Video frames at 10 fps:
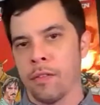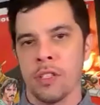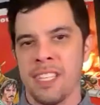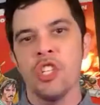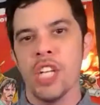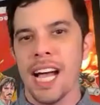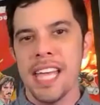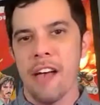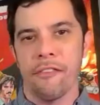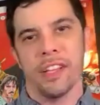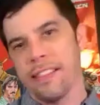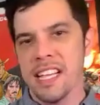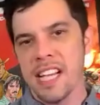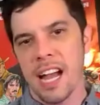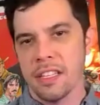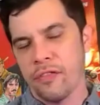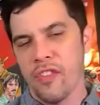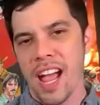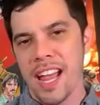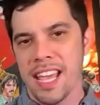TGIF, like Thank God It's
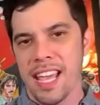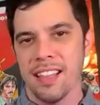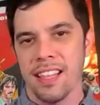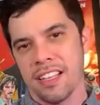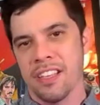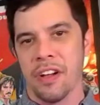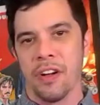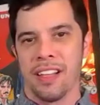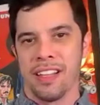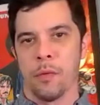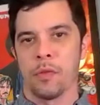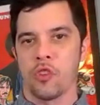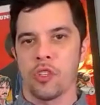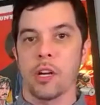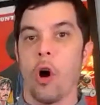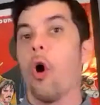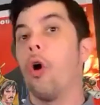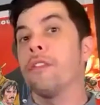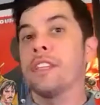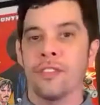Friday, like, you know, and it was just like
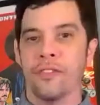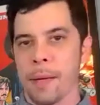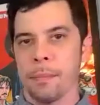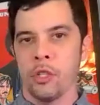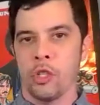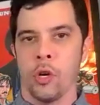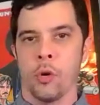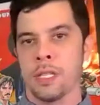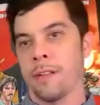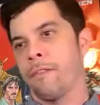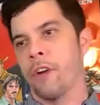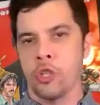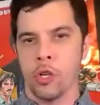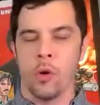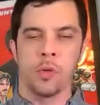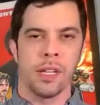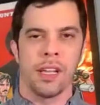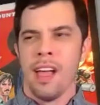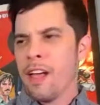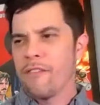all these family shows and like fun shows and like
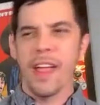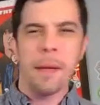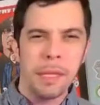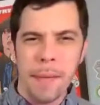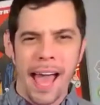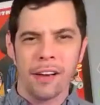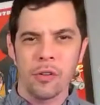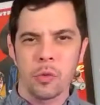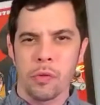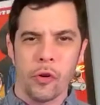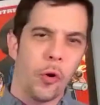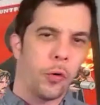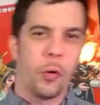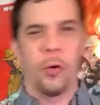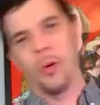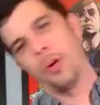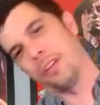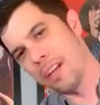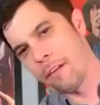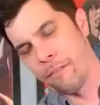Family Matters with Urkel
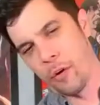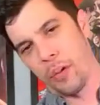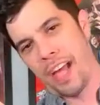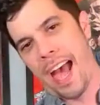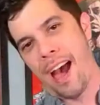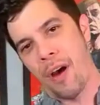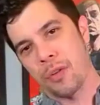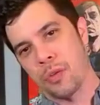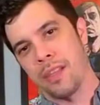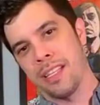and like Full House and the